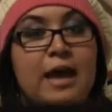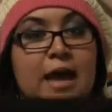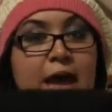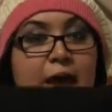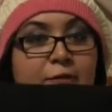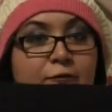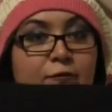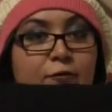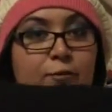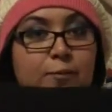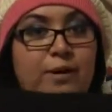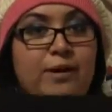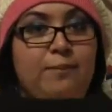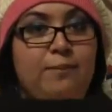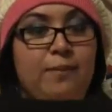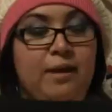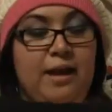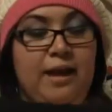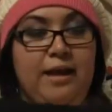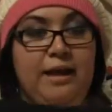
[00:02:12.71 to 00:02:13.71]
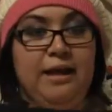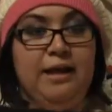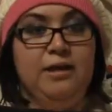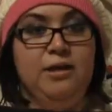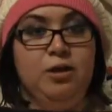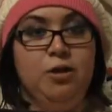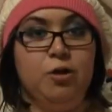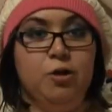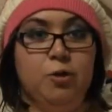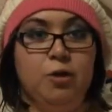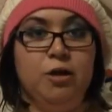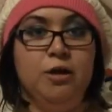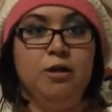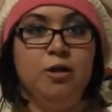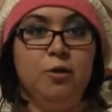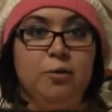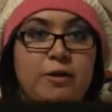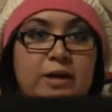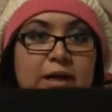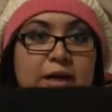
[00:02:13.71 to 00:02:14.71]
at Forbidden Planet New York,
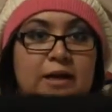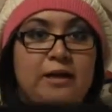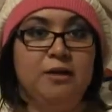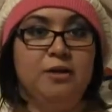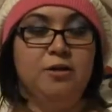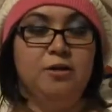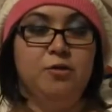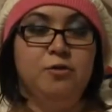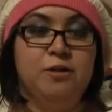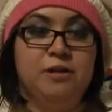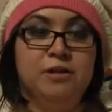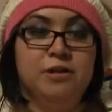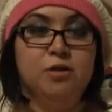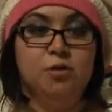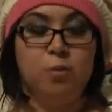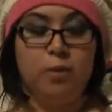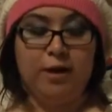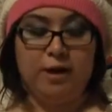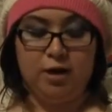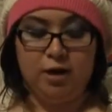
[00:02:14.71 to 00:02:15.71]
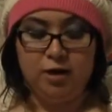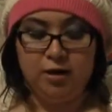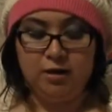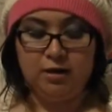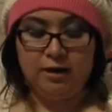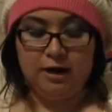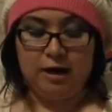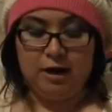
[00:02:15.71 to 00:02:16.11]
located in Union Square.